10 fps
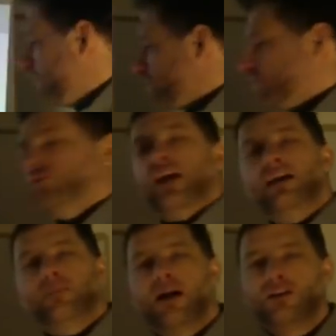build
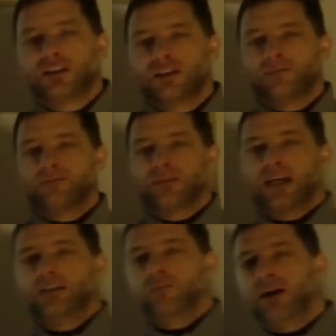conveyor belts
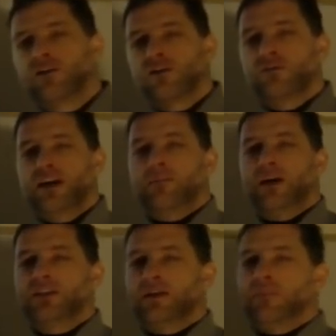and micro conveyor
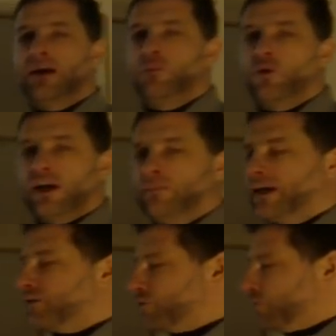belts and walking
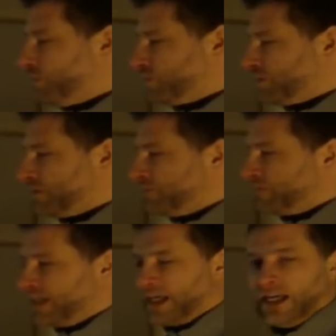micro robots.
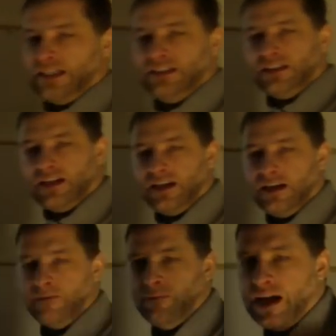And
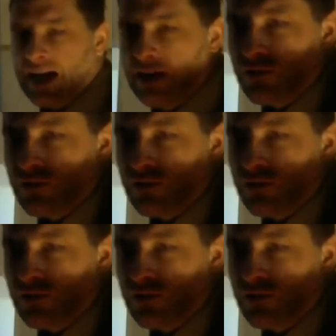I have